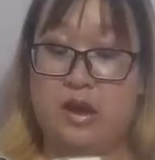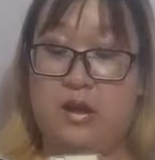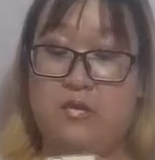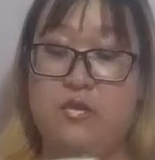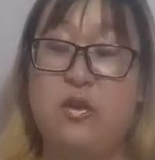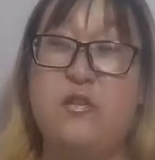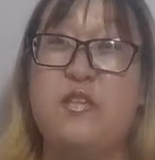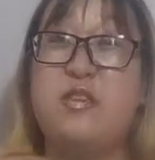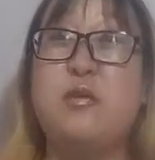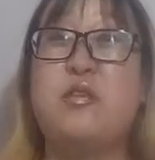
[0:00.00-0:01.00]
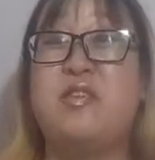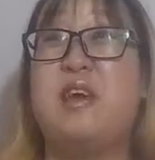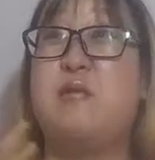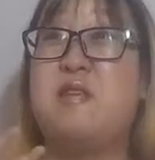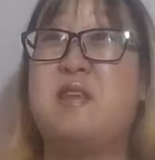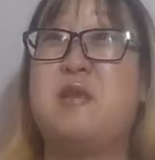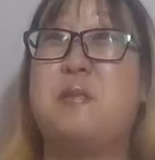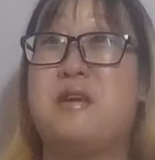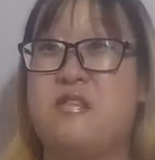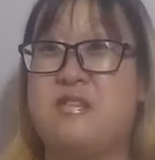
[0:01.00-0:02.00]
So if you're someone who's irritated
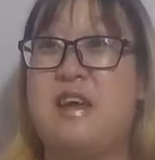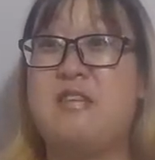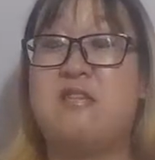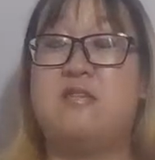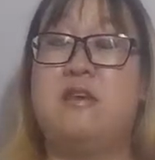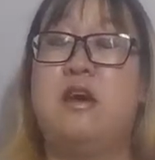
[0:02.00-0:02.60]
by scents,